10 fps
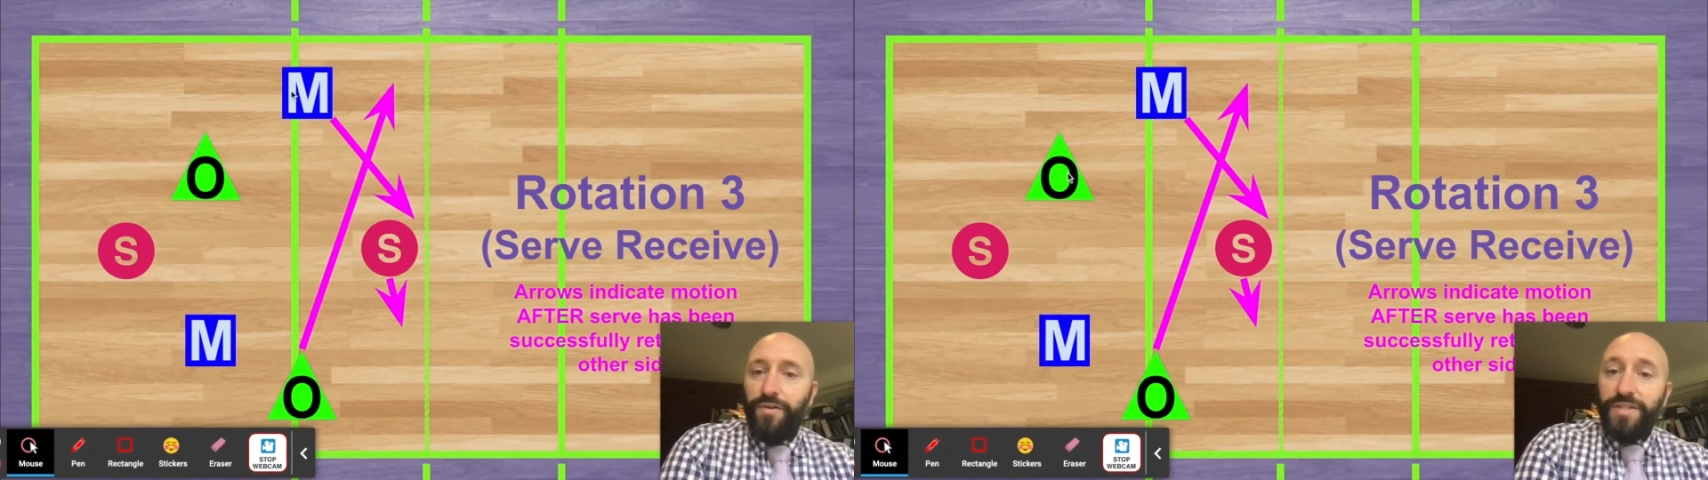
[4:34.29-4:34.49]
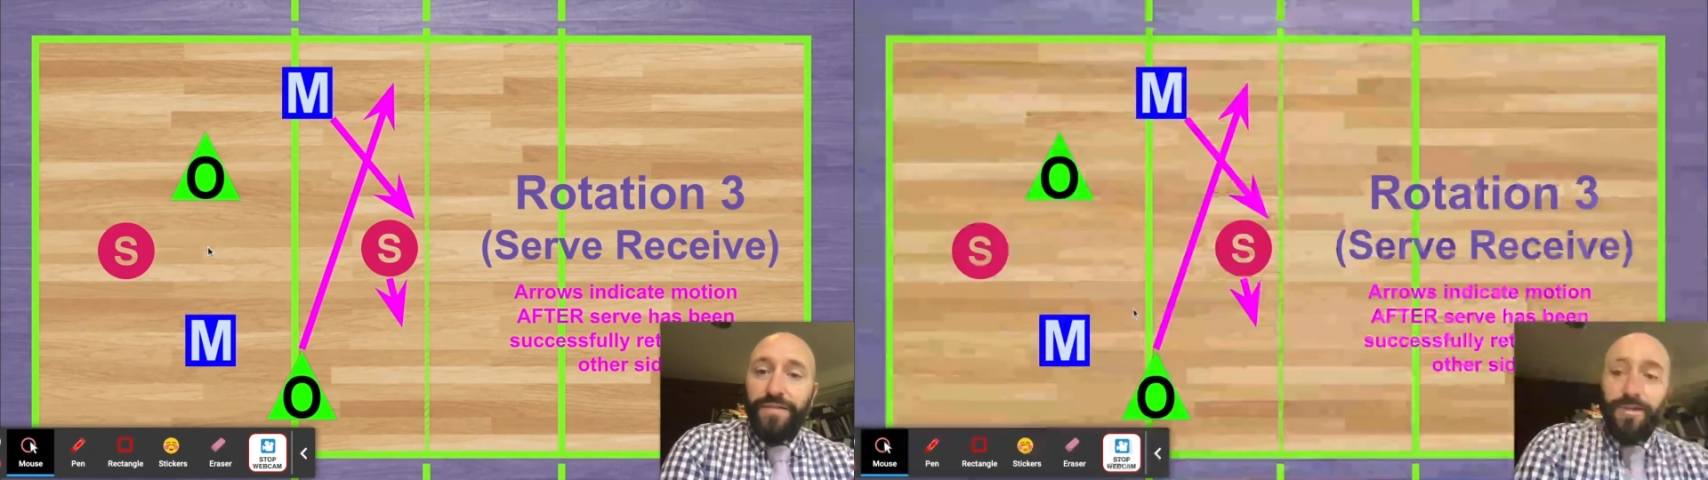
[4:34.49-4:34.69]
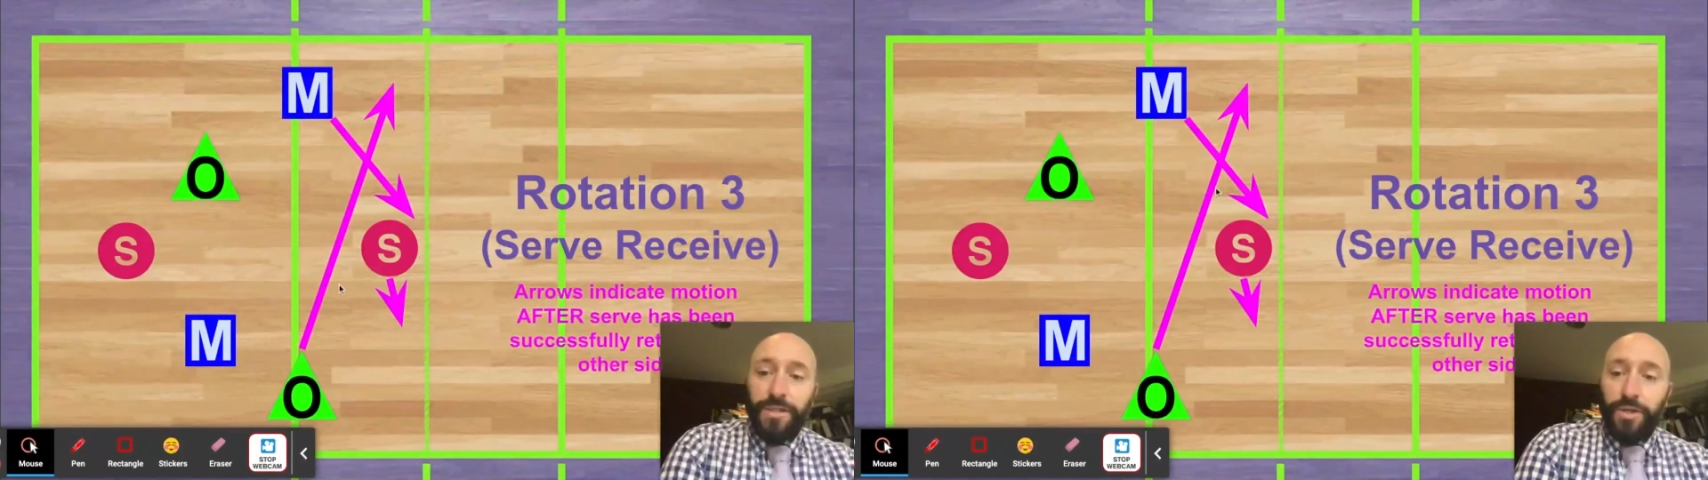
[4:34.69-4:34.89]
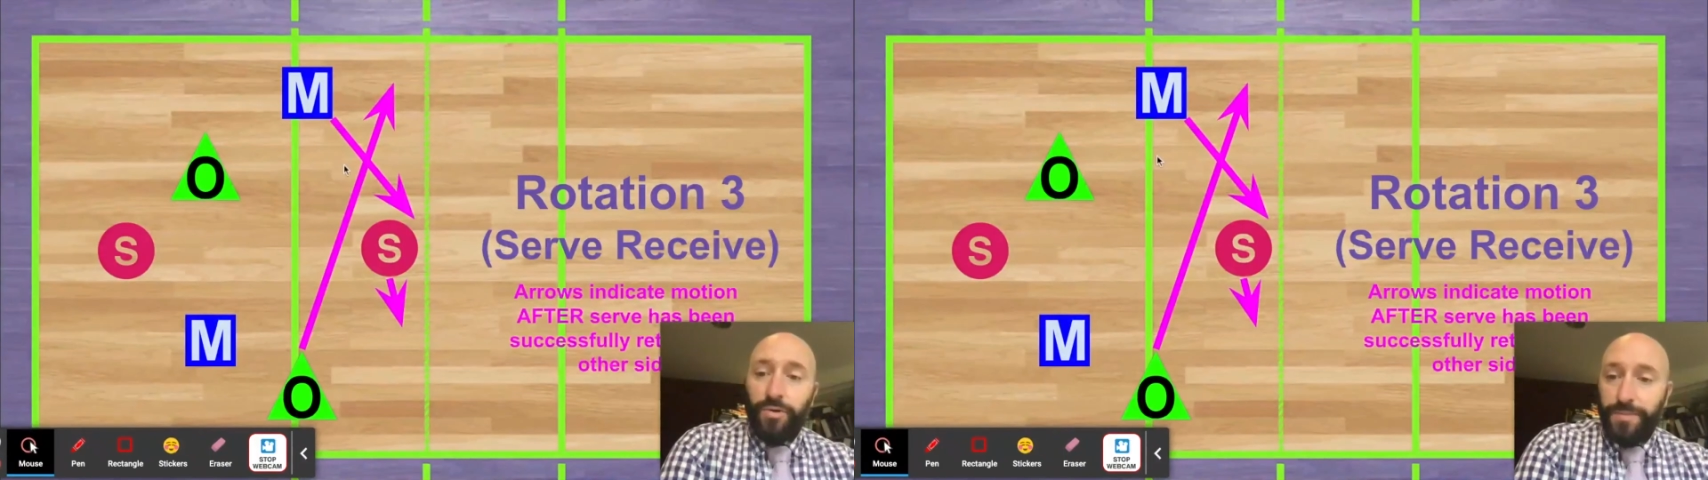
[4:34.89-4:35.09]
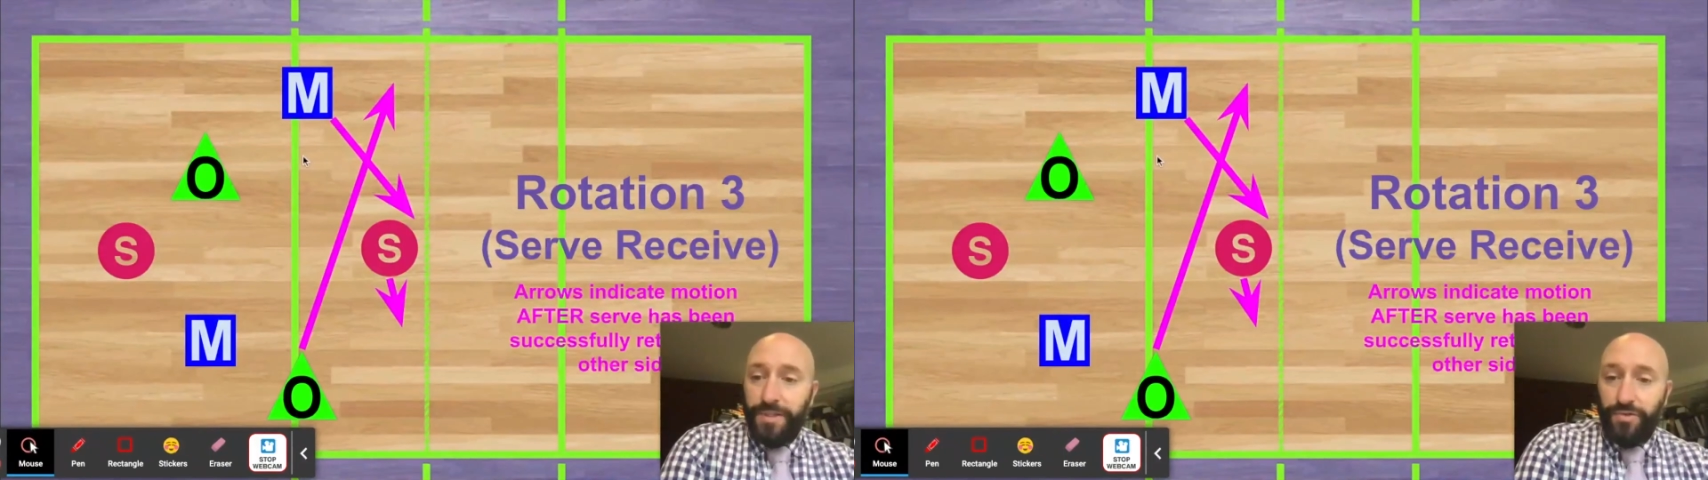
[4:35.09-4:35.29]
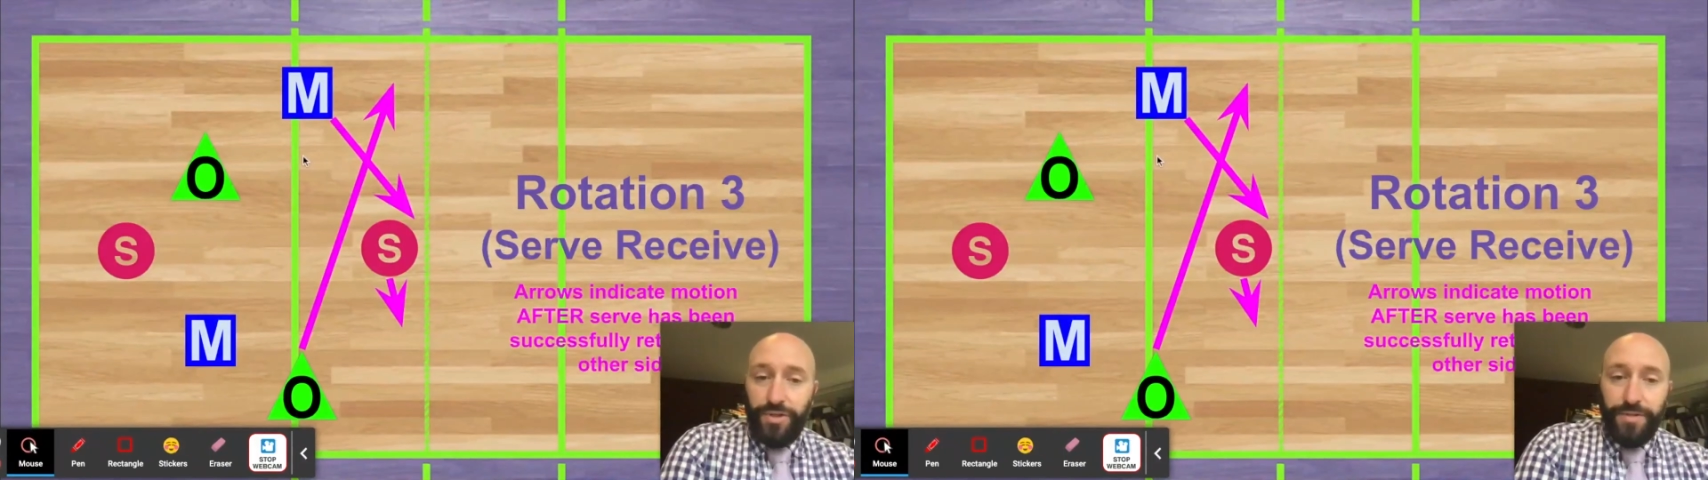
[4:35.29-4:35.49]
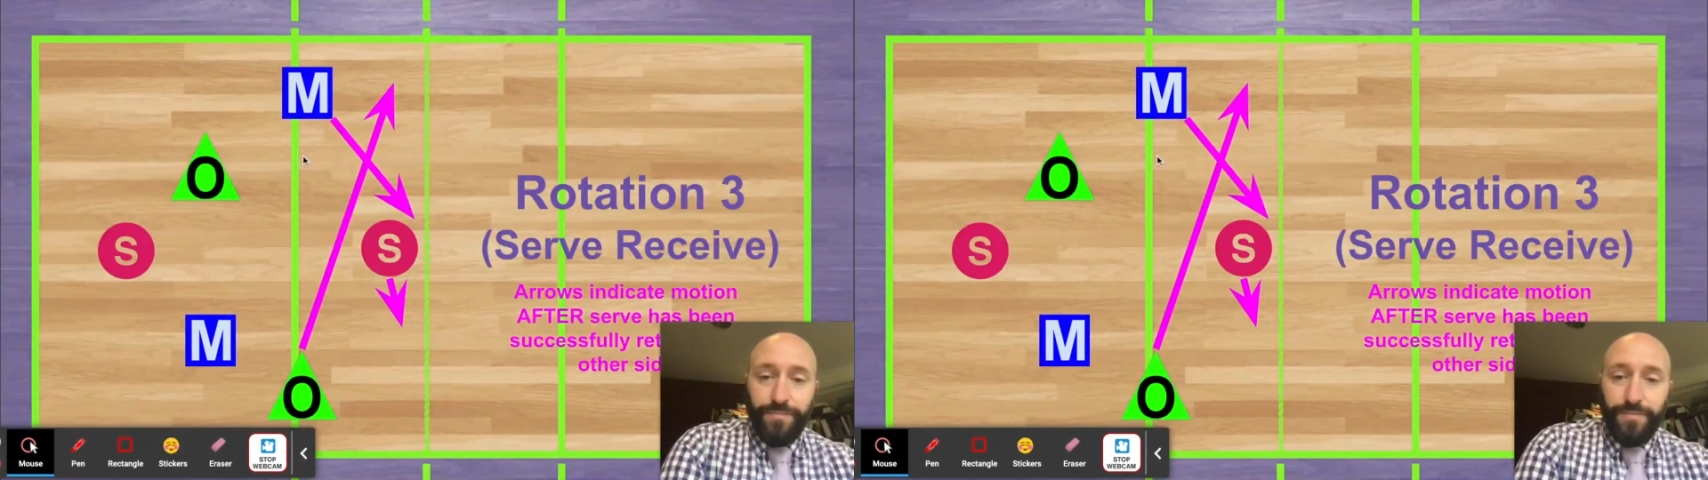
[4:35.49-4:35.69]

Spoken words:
of resembles a Christmas tree.